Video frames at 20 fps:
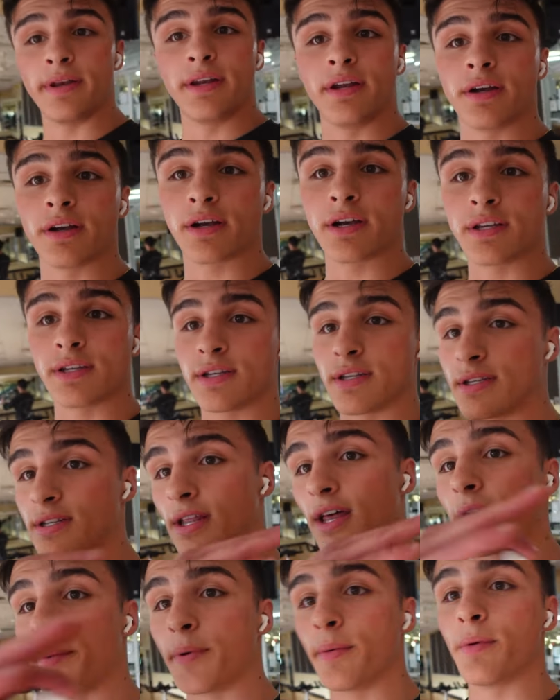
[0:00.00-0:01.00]
in here because there's a
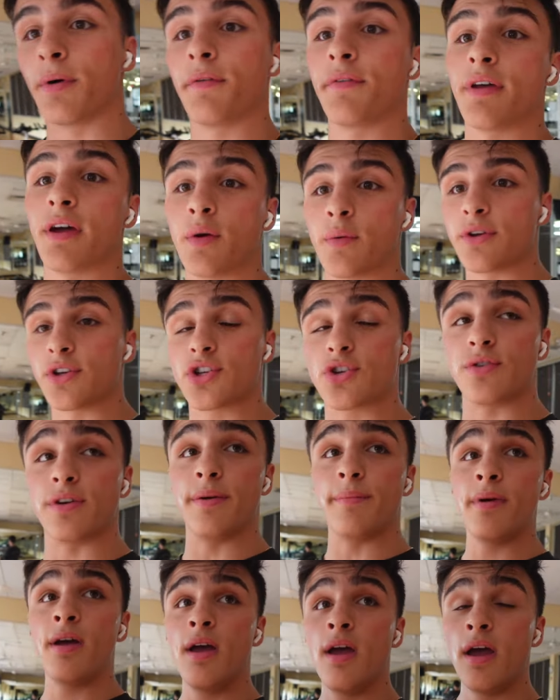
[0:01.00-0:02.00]
lot of people over there, I wanna
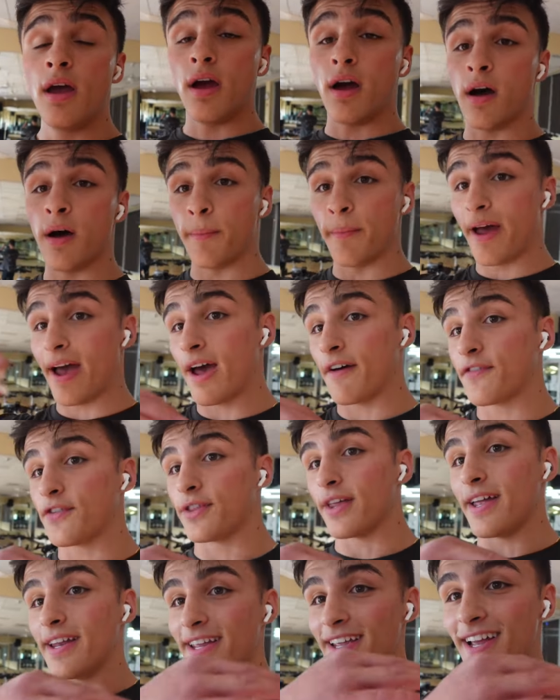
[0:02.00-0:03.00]
scream. Um, after
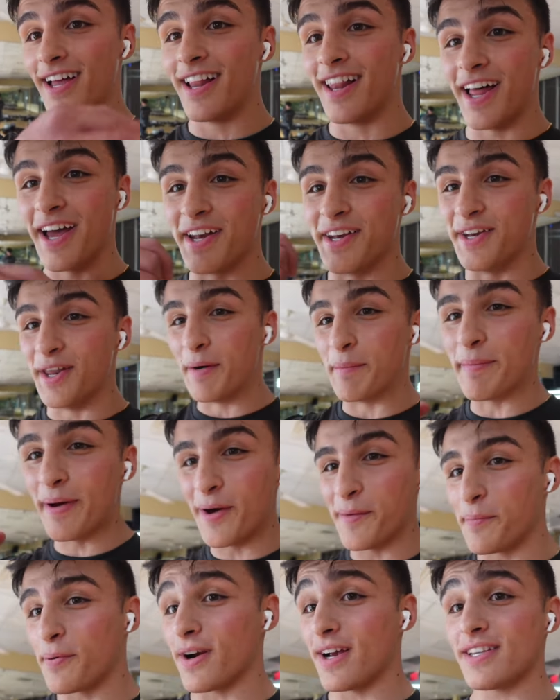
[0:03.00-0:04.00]
that incline
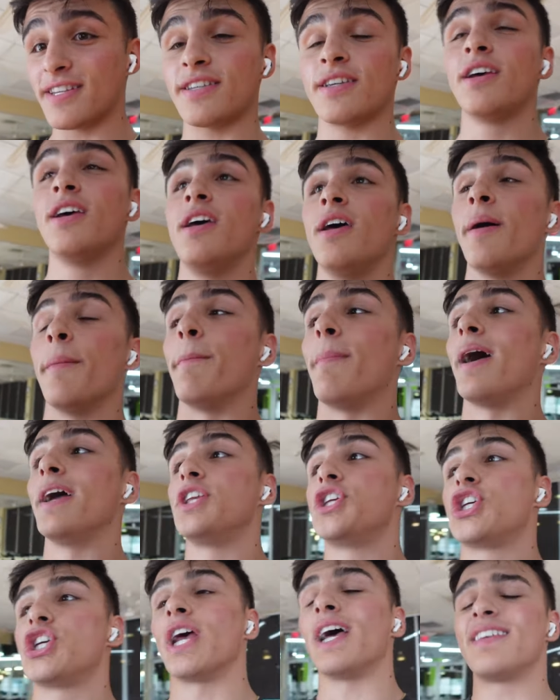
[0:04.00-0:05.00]
dumbbell press, my
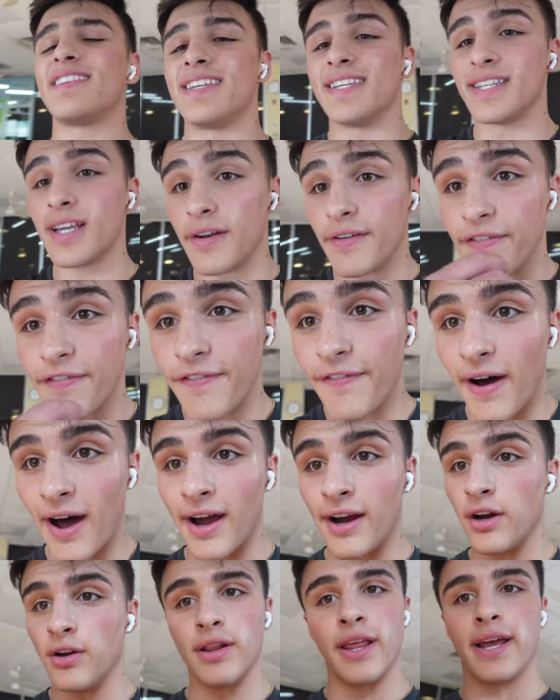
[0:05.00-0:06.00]
chest is on
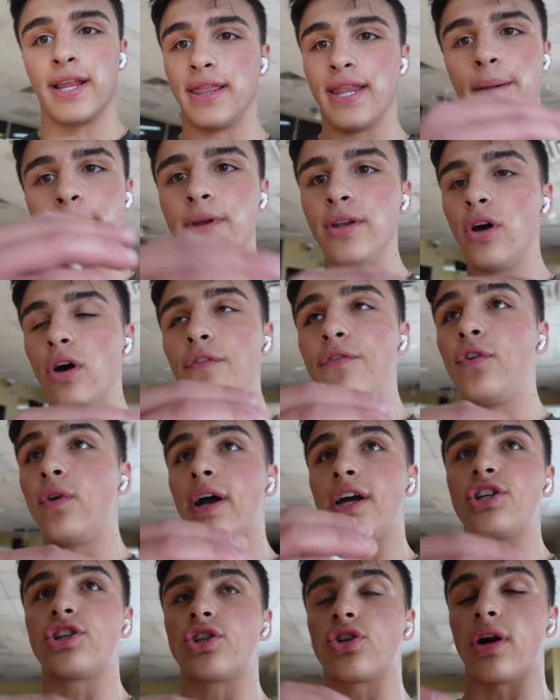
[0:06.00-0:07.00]
fire. Like, let me know if you
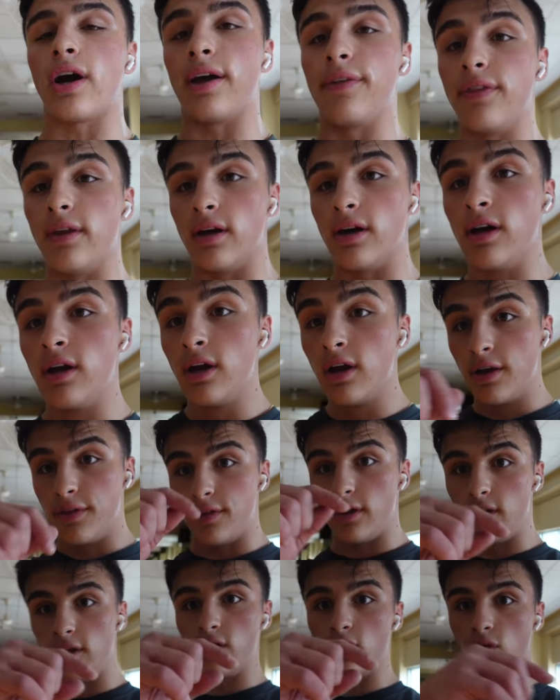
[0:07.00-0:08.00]
guys tried the,
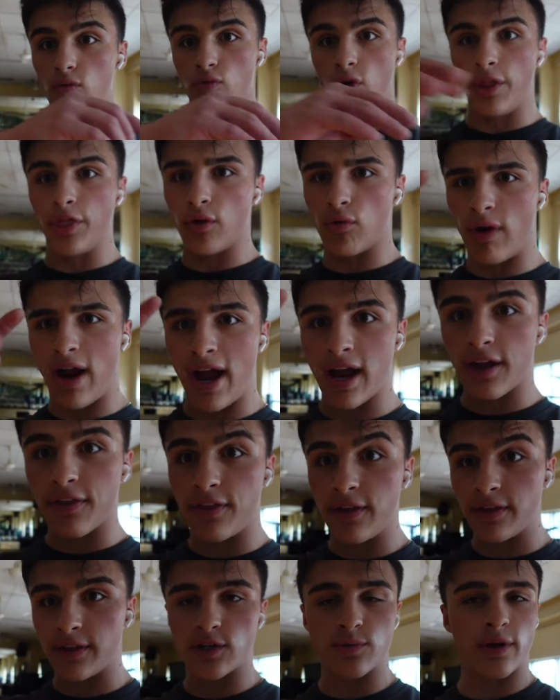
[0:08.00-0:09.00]
the little run the rack
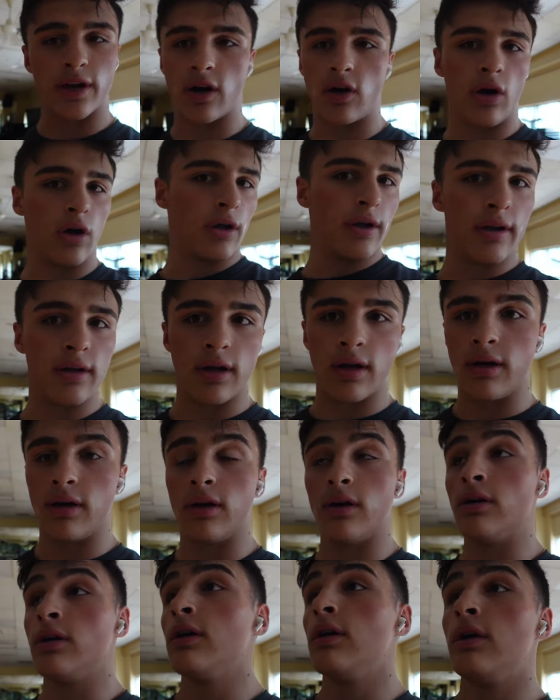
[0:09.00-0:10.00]
thing, that's what I call it, I
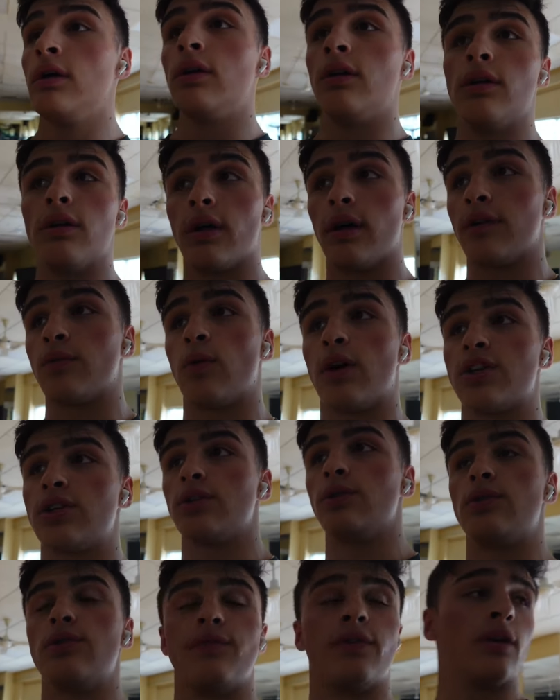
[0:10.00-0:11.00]
don't know. I watched
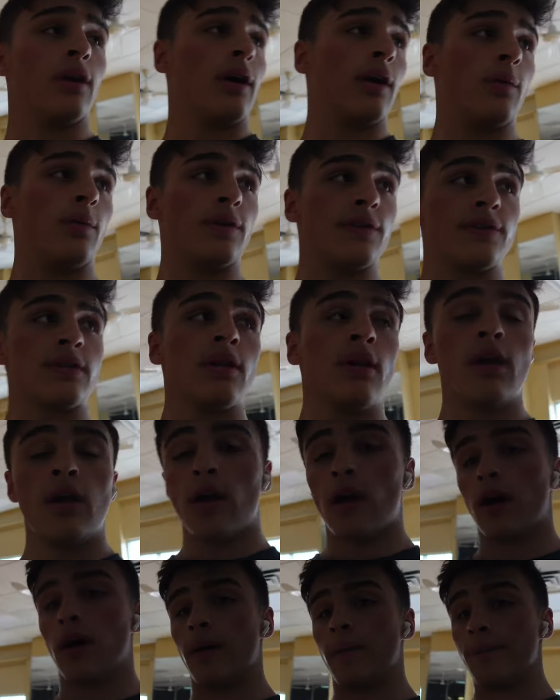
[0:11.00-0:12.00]
a YouTube video on it once.
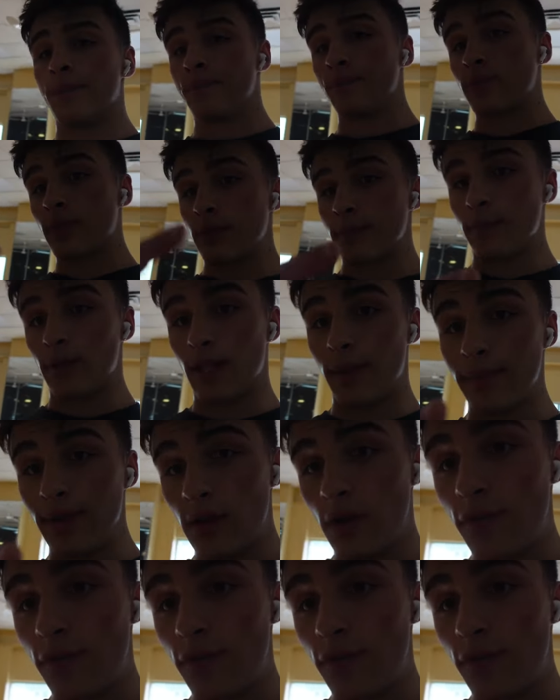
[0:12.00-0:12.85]
Um, but let me know